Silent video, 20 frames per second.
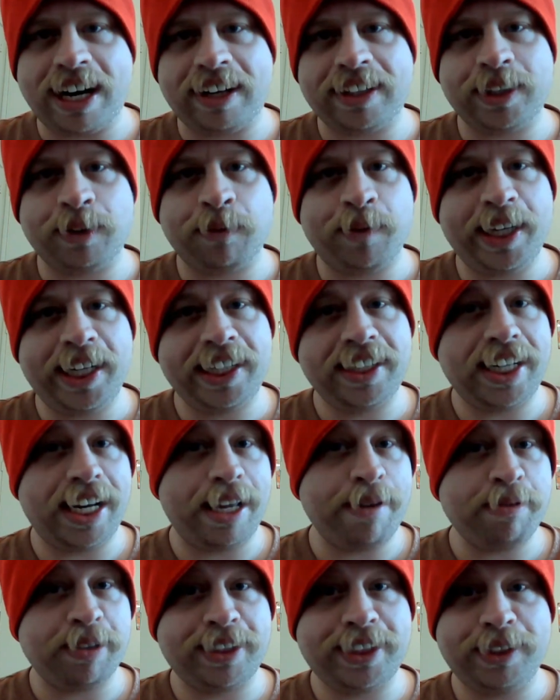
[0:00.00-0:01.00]
Around the Weird,
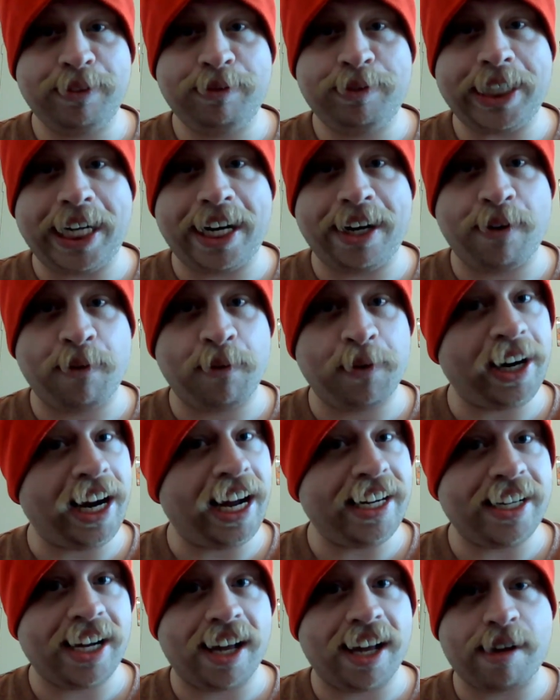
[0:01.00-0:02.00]
a BookTube channel where
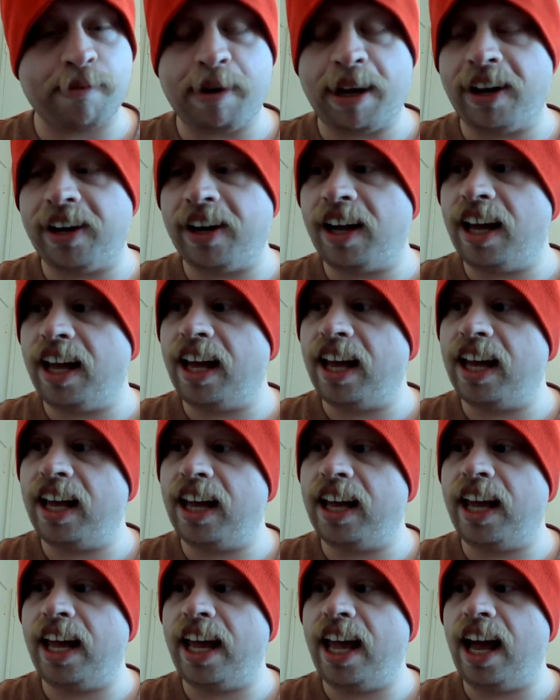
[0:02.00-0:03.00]
I talk
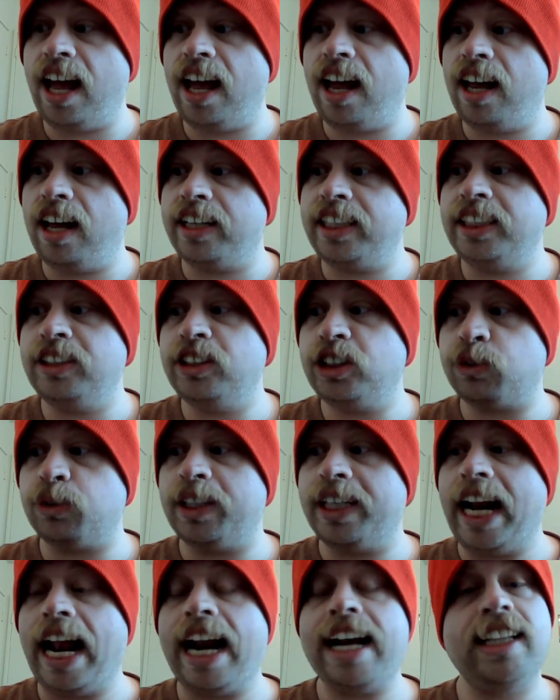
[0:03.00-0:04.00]
about unusual
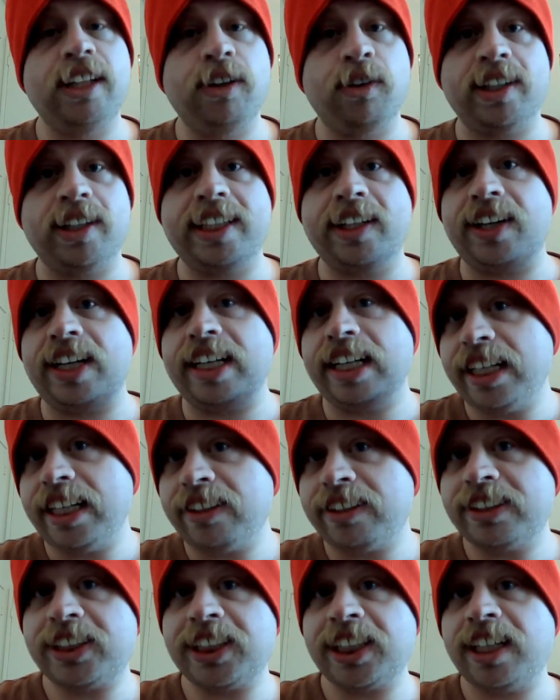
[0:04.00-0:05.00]
and out of the ordinary
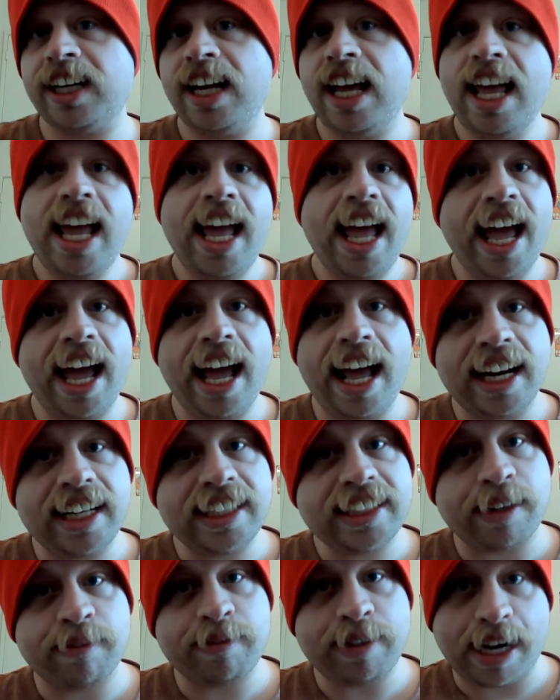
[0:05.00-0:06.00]
literature,
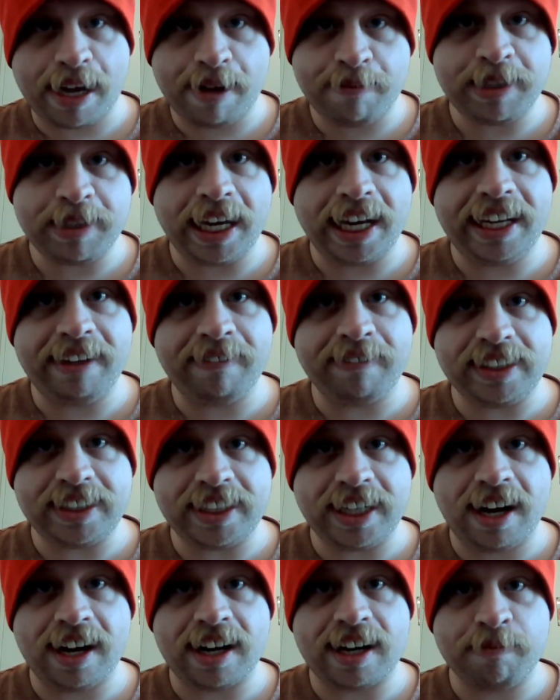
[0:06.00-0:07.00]
and sometimes I even
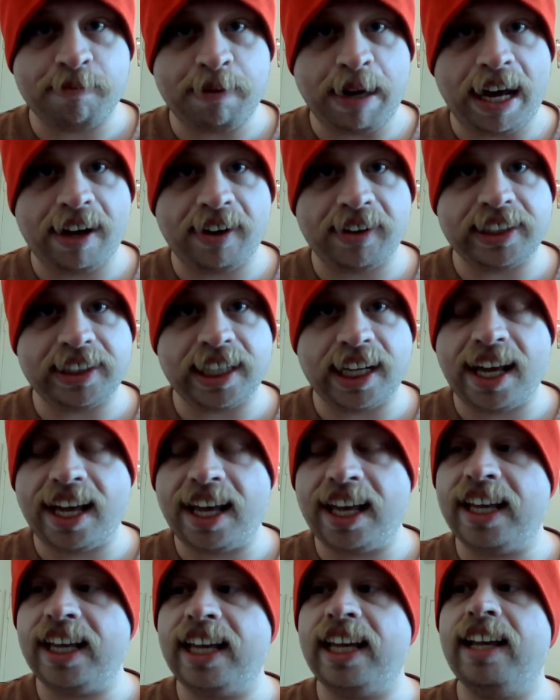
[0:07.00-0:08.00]
talk about
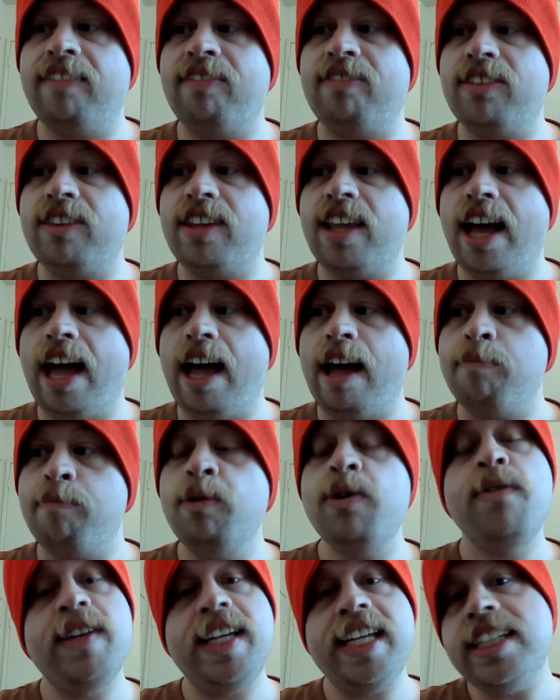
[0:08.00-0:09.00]

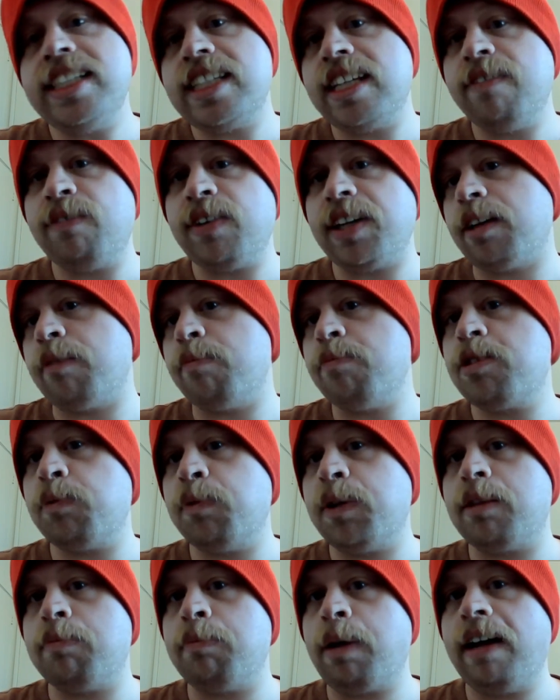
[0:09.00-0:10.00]
movies and films
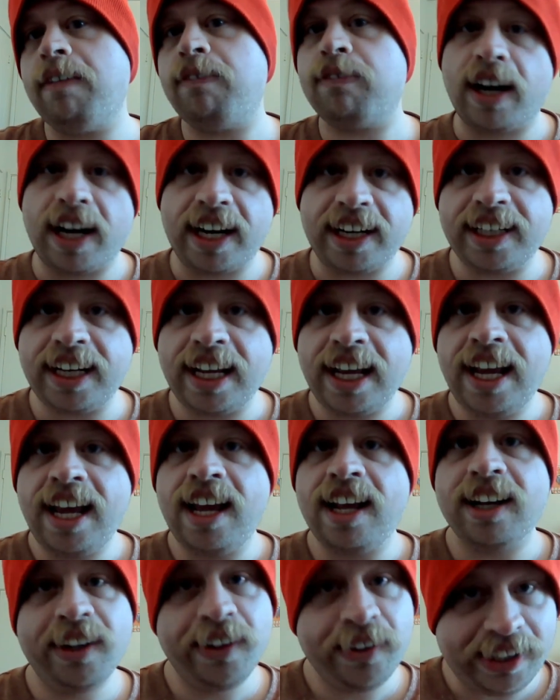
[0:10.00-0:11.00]
with my friend
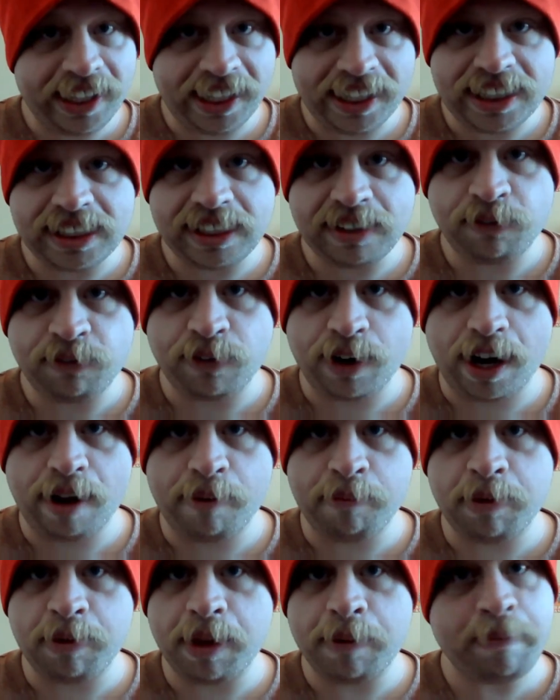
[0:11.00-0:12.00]
Lucas
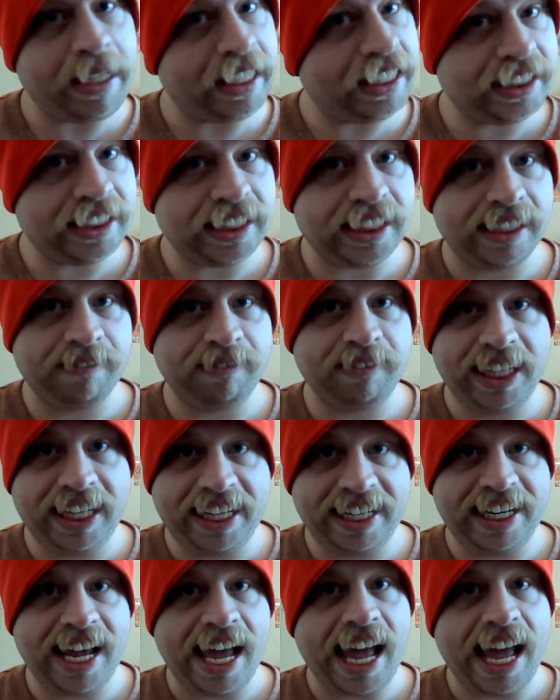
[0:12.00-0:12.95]
from the Bits of Lit.